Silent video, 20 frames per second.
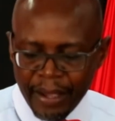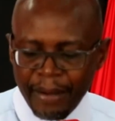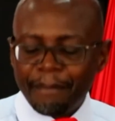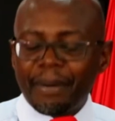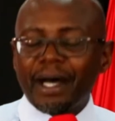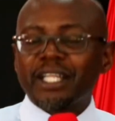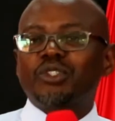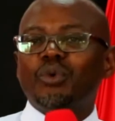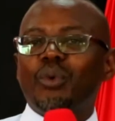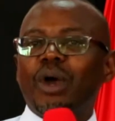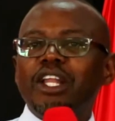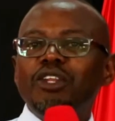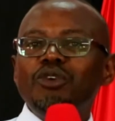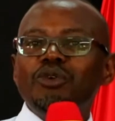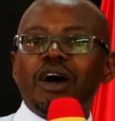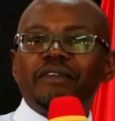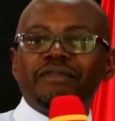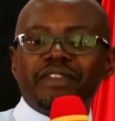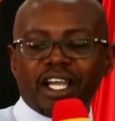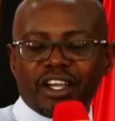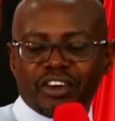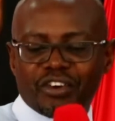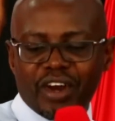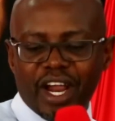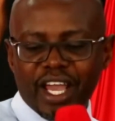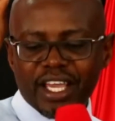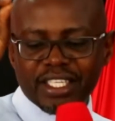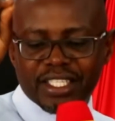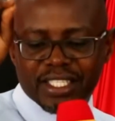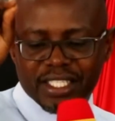But when you have the
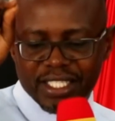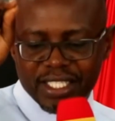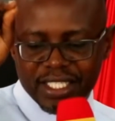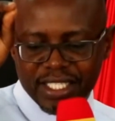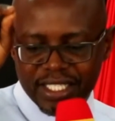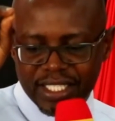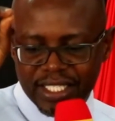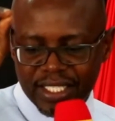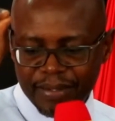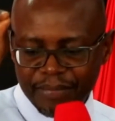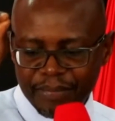grace,